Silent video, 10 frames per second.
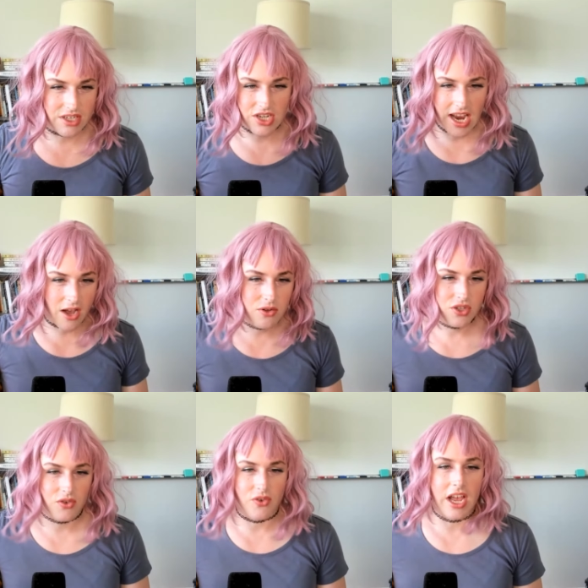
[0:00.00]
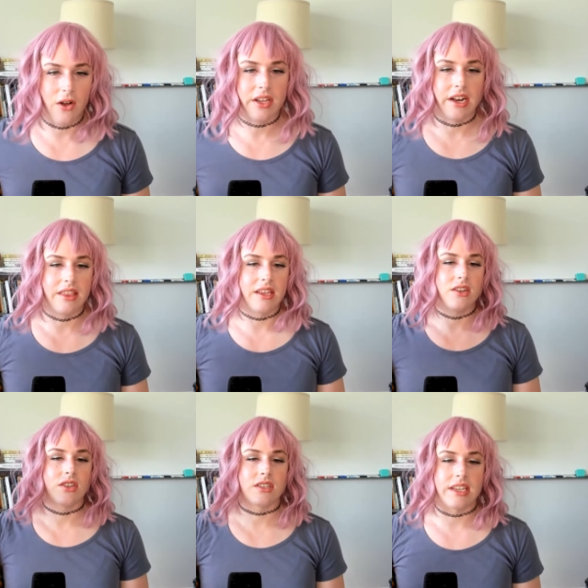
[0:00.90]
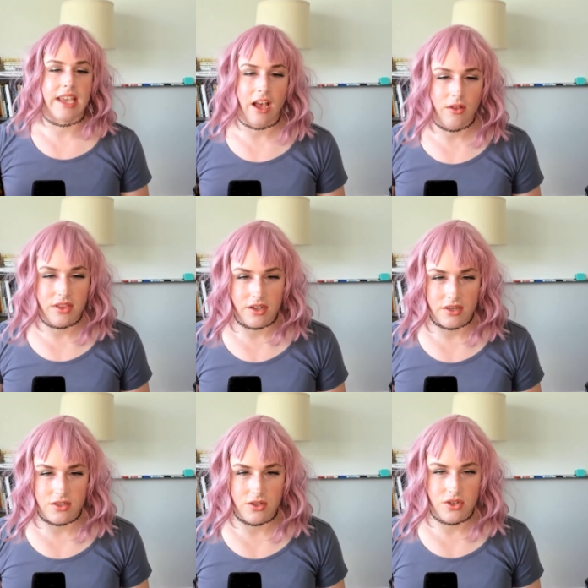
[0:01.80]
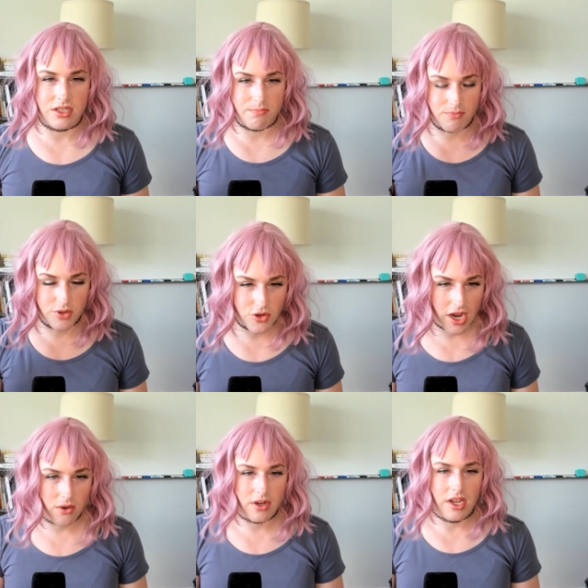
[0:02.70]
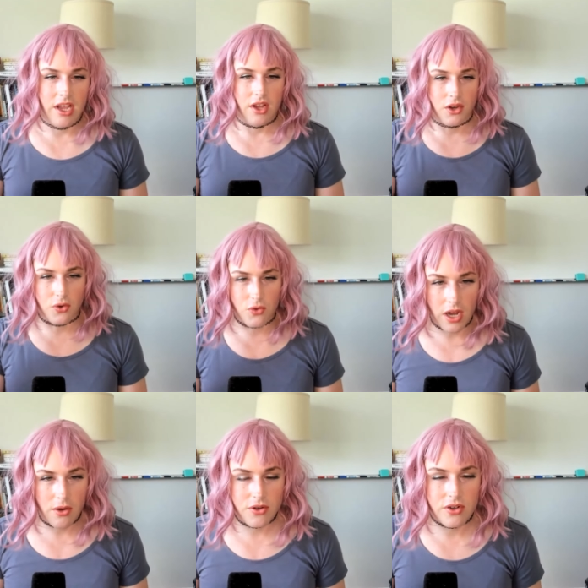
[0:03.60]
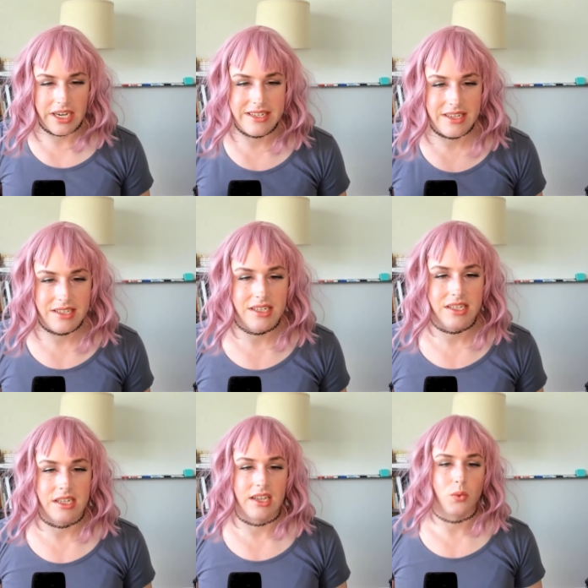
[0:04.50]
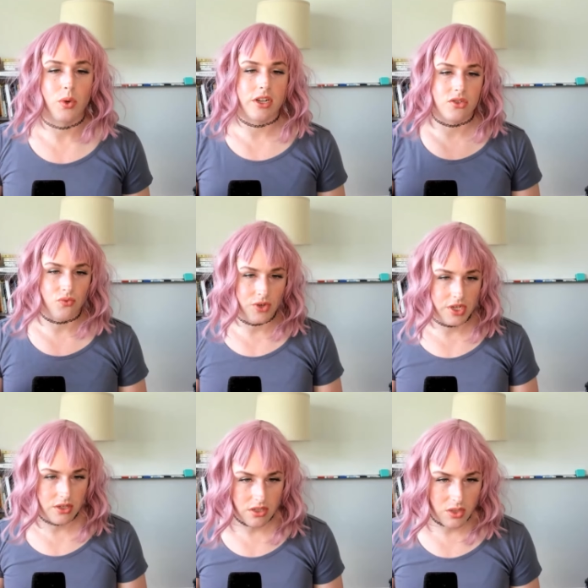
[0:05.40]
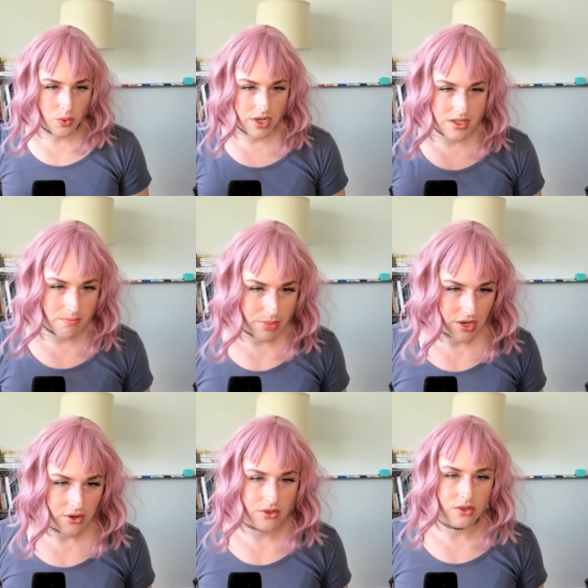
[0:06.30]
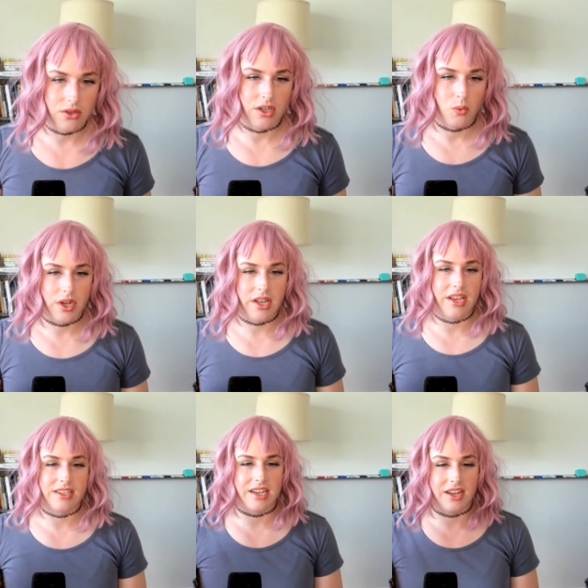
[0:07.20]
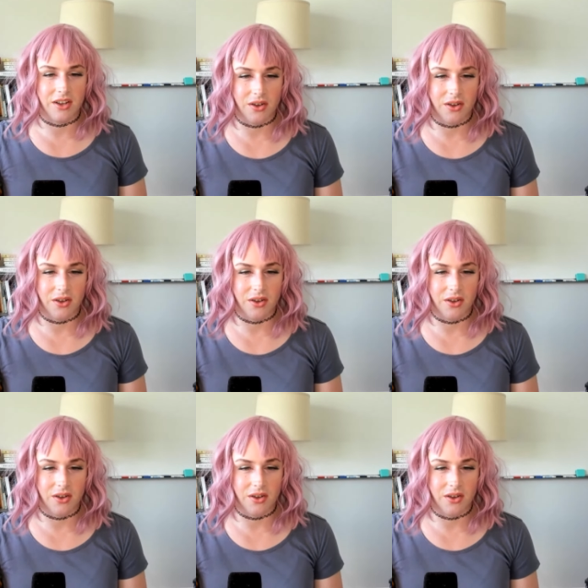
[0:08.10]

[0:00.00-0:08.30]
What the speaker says: challenging reality. And I think it's just healthier to just ground your identity in what is real and what is empirical and what is,